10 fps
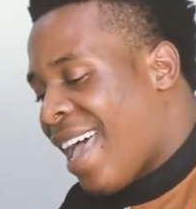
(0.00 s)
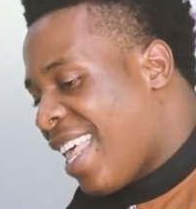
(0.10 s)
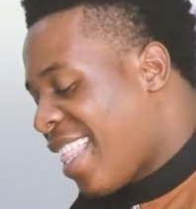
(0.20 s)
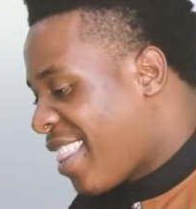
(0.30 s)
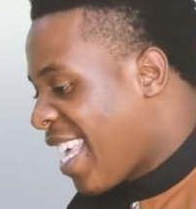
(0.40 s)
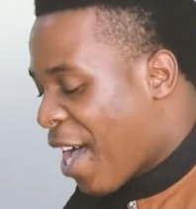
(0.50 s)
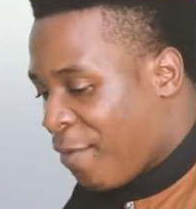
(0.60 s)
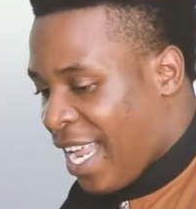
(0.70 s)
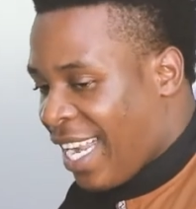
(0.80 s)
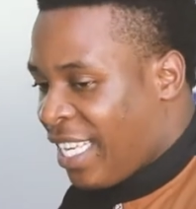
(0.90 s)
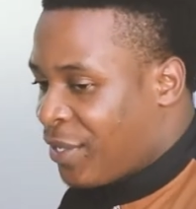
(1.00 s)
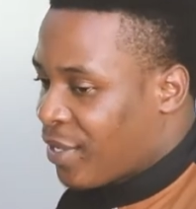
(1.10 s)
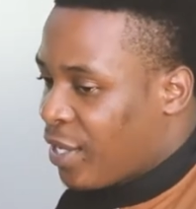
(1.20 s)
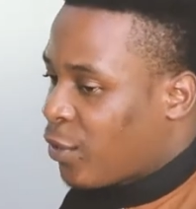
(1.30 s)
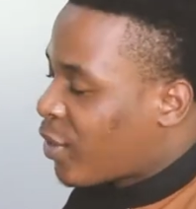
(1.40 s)
Another thing I've done
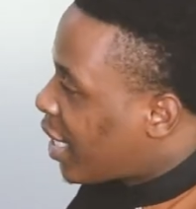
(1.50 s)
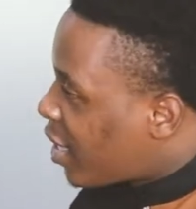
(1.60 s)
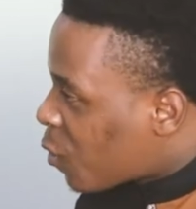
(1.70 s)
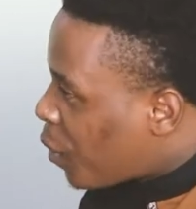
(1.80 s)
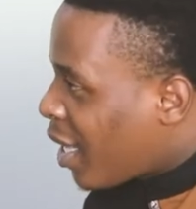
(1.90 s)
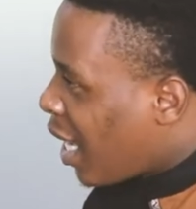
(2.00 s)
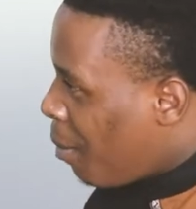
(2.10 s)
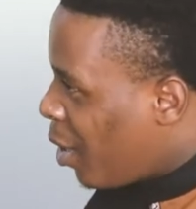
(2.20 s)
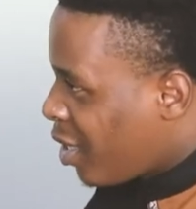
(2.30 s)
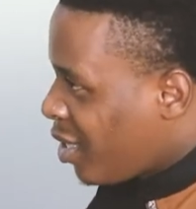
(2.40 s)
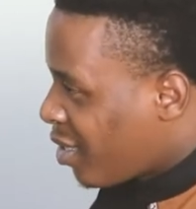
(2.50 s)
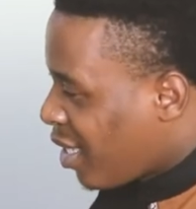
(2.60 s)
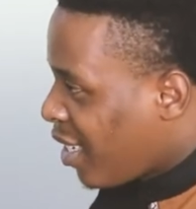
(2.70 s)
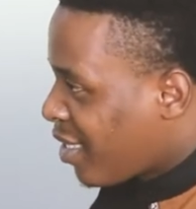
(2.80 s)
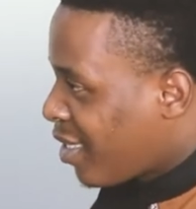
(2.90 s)
is to start speaking about these
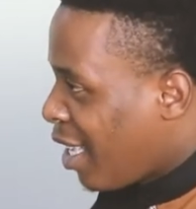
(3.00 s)
things.